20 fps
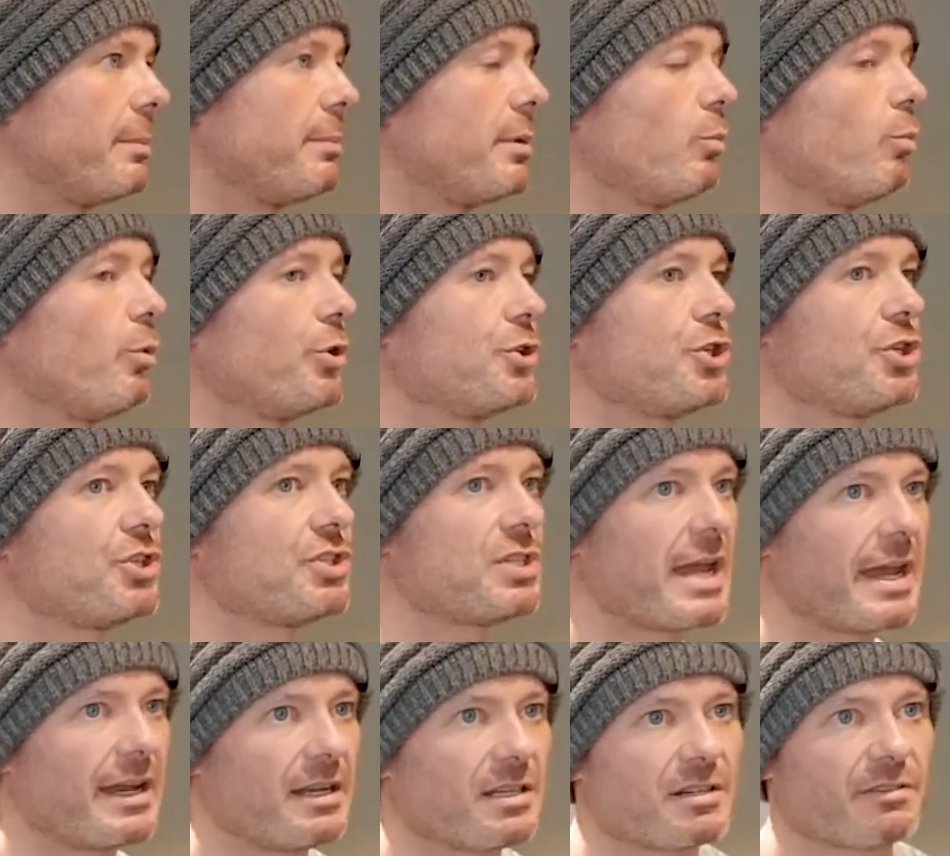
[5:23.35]
But what you
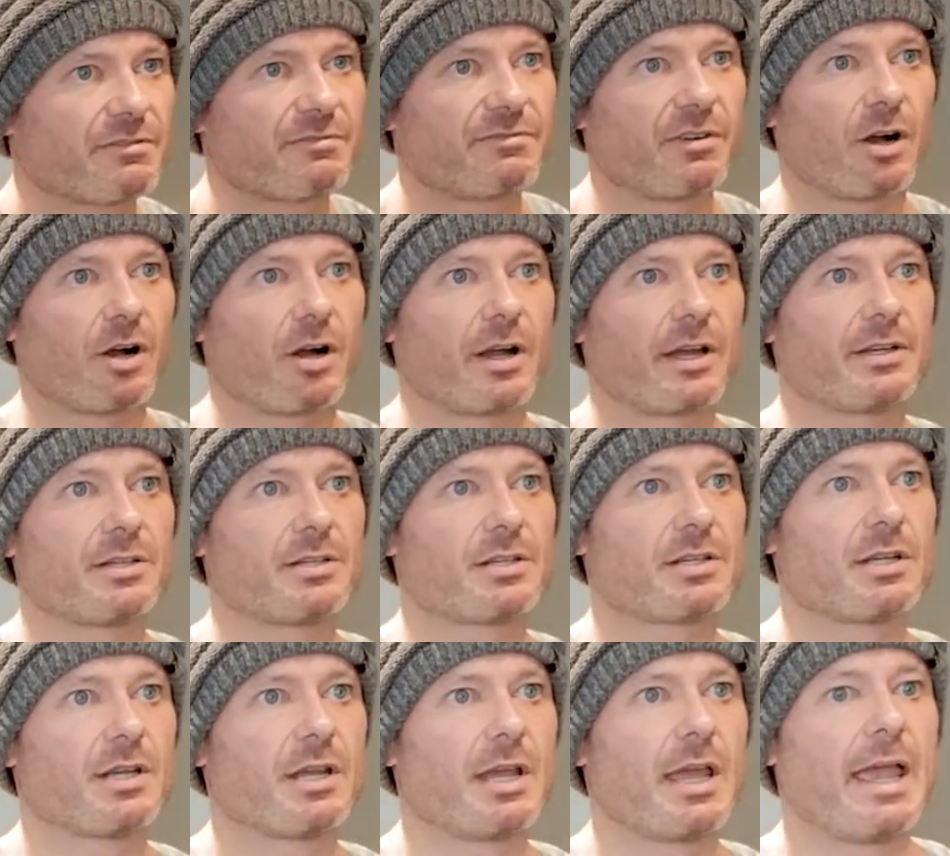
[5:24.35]
tend to find
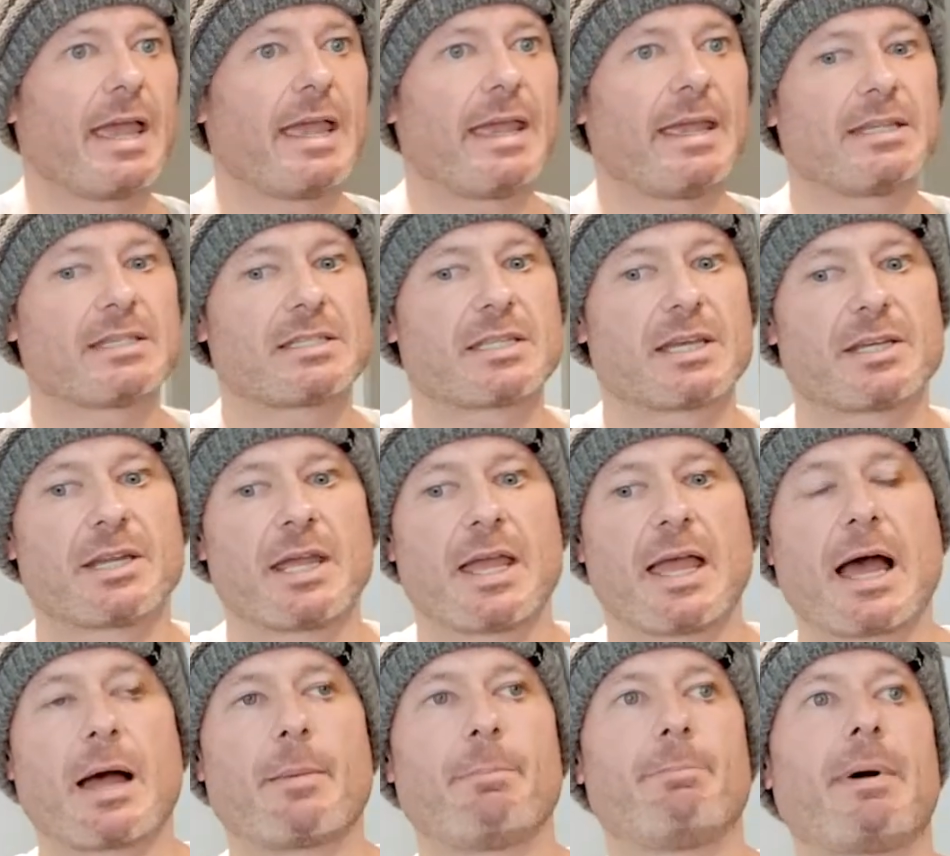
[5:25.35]
is that
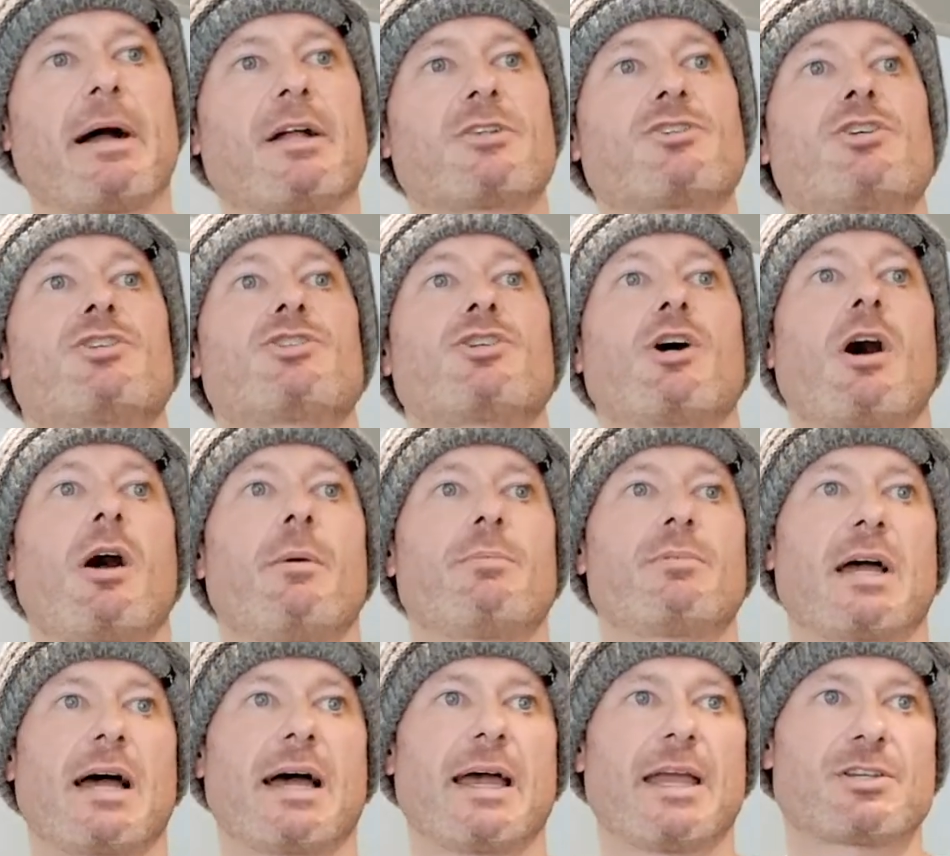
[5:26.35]
a budget
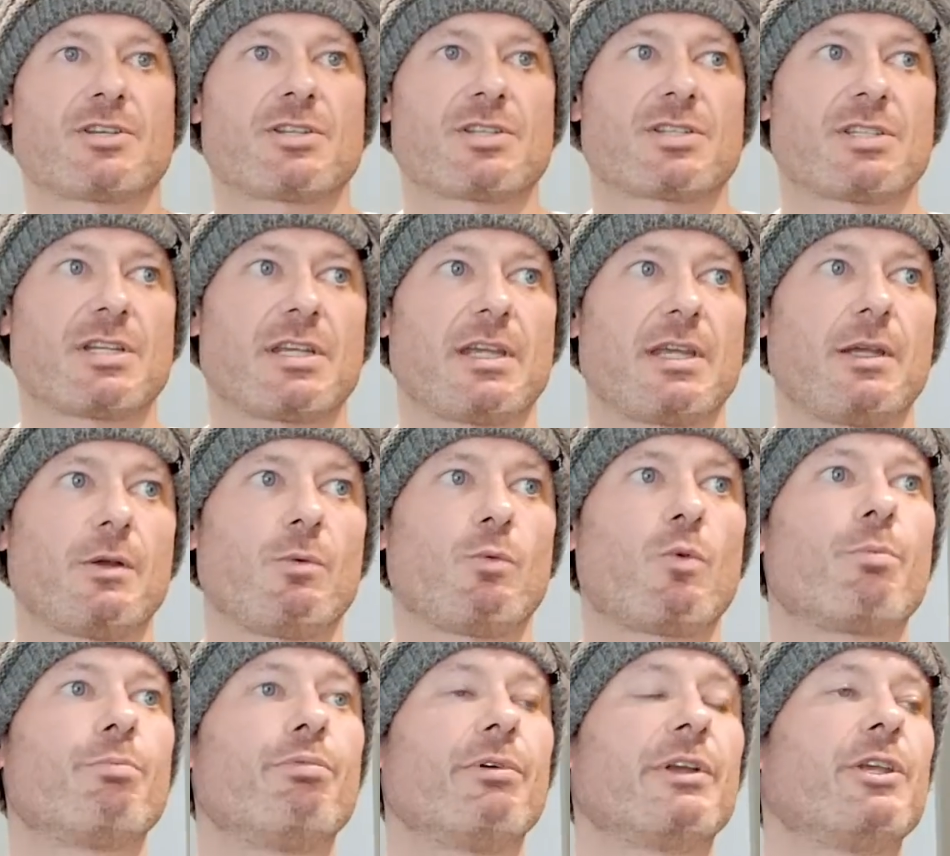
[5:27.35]
typed agency
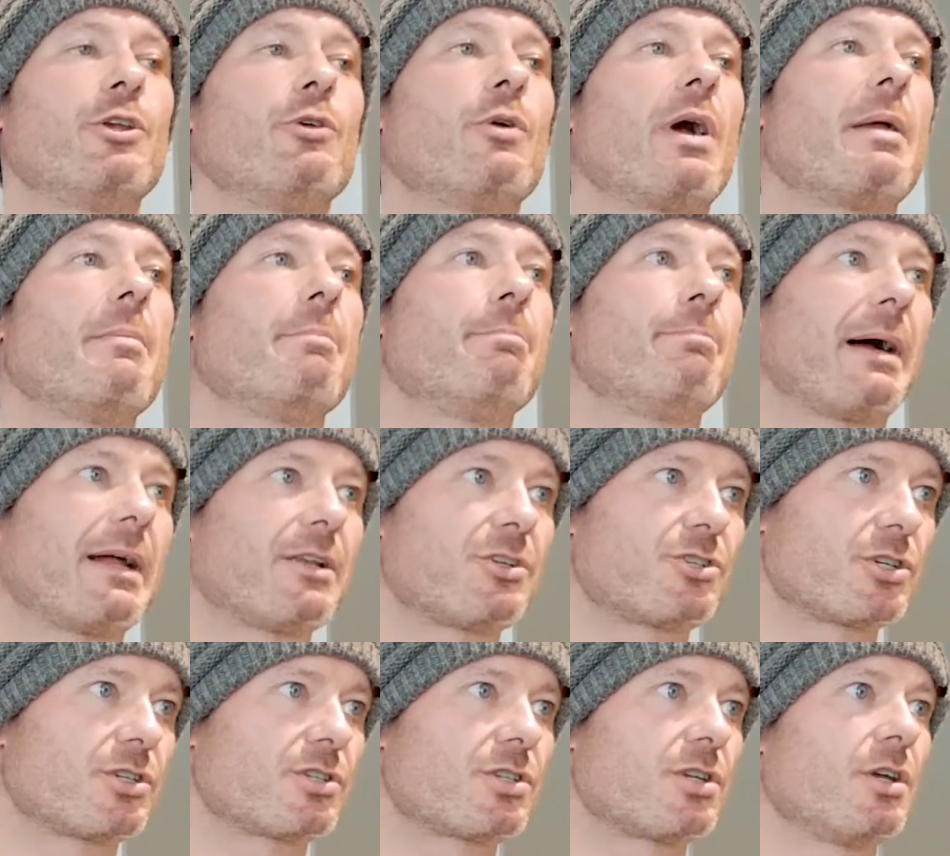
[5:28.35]
will bring you a
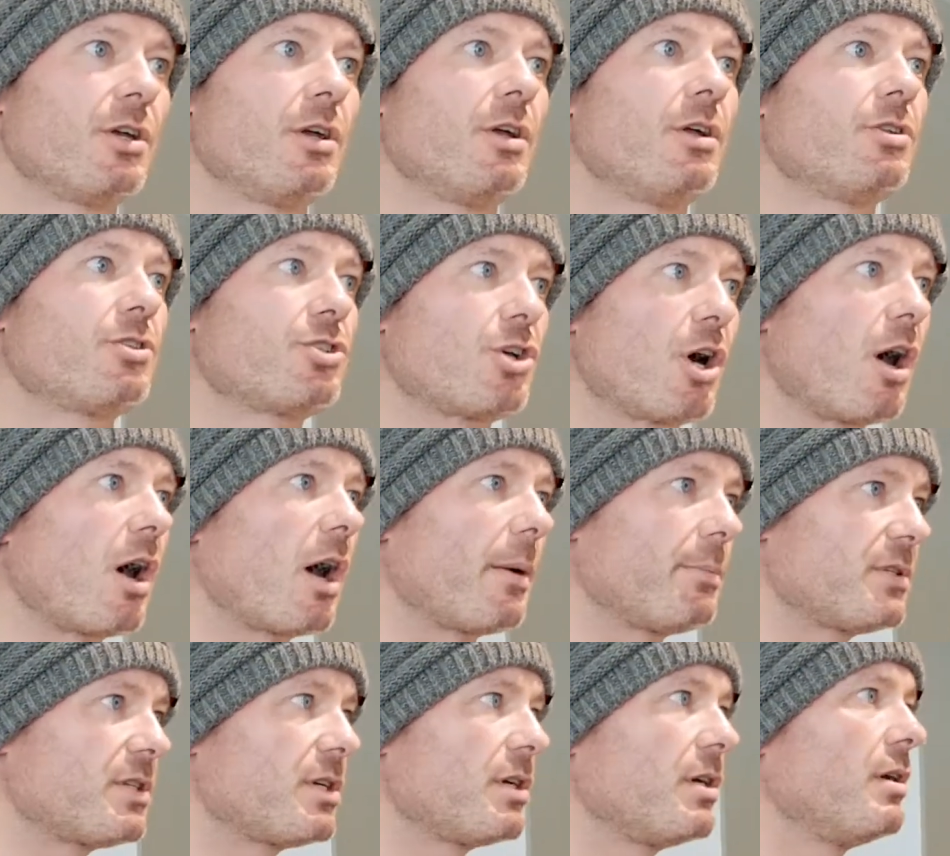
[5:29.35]
budget
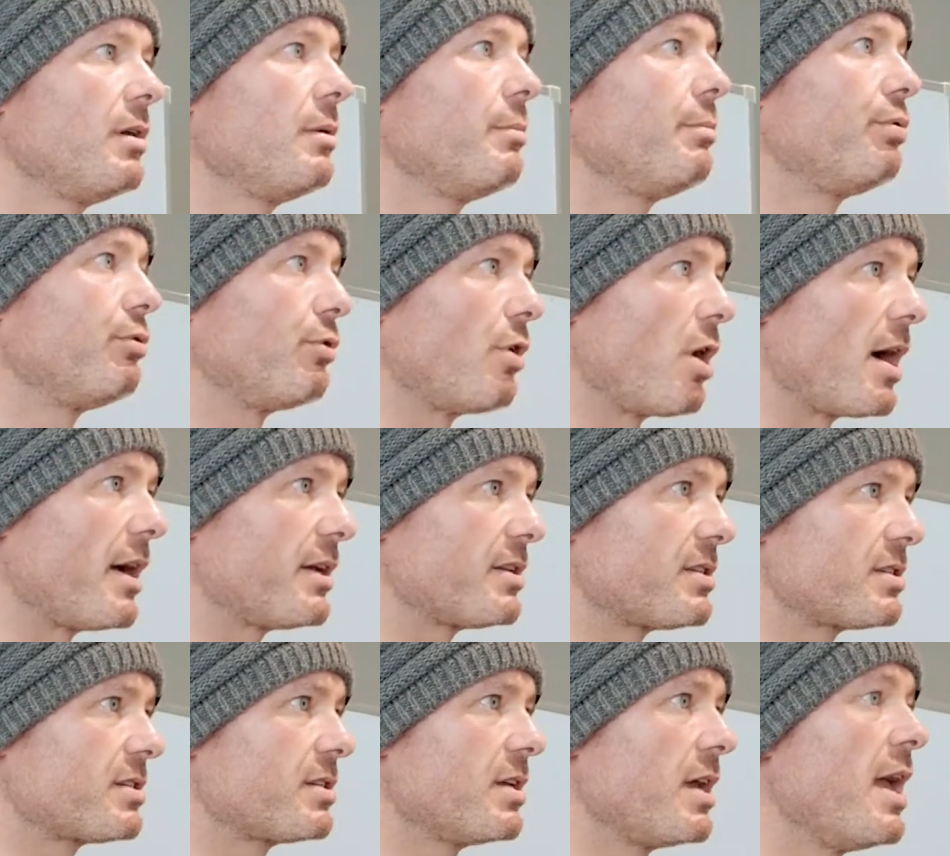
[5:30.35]
typed
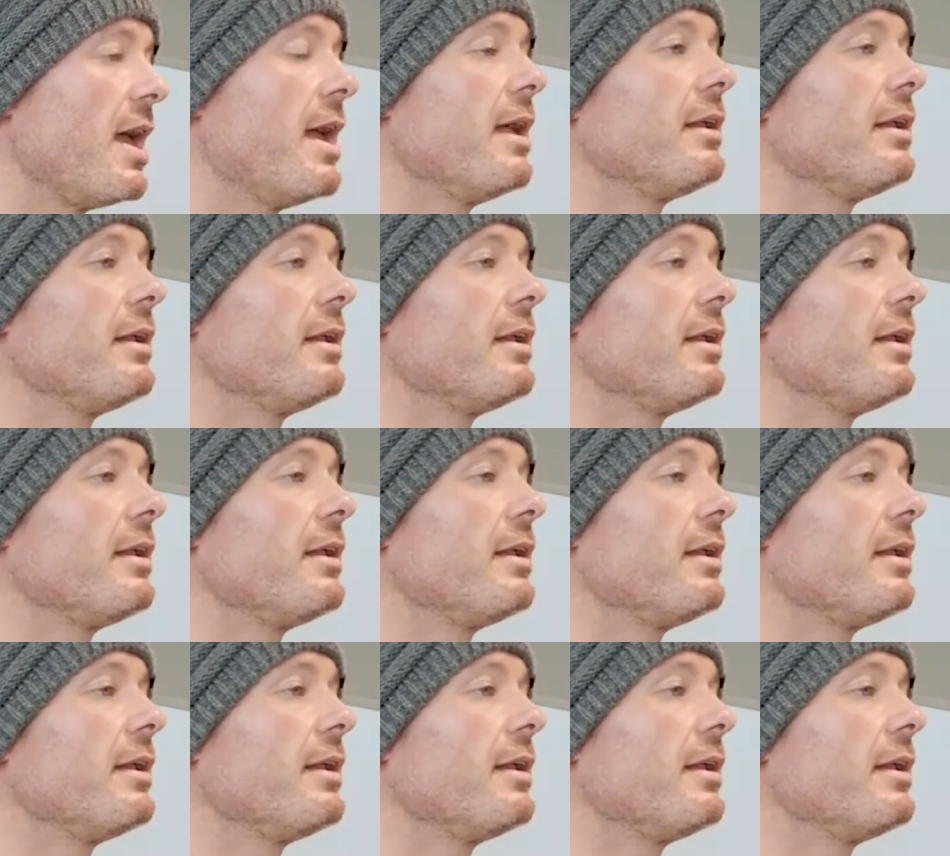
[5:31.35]
price.